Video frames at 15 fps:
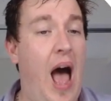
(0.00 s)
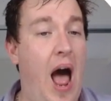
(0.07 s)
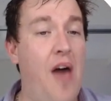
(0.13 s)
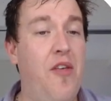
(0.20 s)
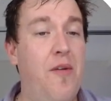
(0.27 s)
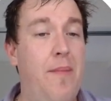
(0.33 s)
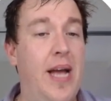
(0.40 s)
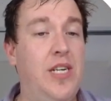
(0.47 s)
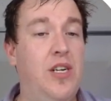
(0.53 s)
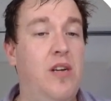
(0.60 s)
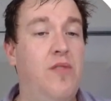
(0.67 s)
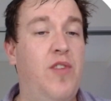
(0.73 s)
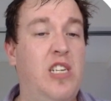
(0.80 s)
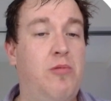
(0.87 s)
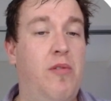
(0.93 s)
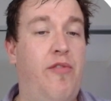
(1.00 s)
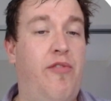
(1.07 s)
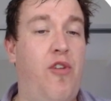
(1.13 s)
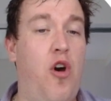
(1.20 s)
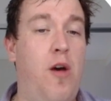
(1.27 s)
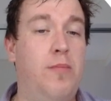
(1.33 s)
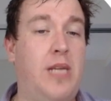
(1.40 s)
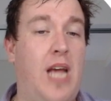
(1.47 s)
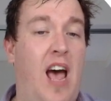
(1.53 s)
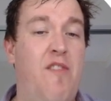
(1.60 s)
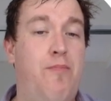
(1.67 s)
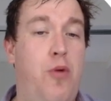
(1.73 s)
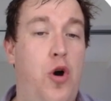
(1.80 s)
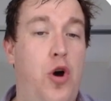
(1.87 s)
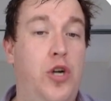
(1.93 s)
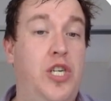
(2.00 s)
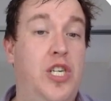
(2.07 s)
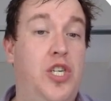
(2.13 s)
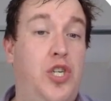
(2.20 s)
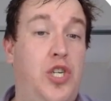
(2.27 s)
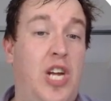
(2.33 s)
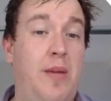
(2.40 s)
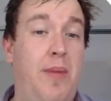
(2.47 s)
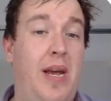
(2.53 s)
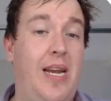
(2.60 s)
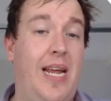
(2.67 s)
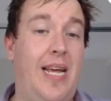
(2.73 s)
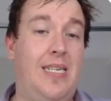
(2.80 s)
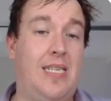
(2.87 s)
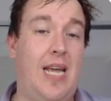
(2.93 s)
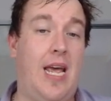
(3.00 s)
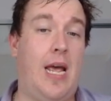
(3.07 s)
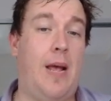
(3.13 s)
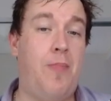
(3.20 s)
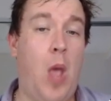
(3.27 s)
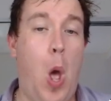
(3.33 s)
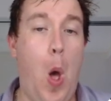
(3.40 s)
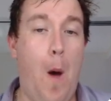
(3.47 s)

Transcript: other major investment firms have purchased G B D C.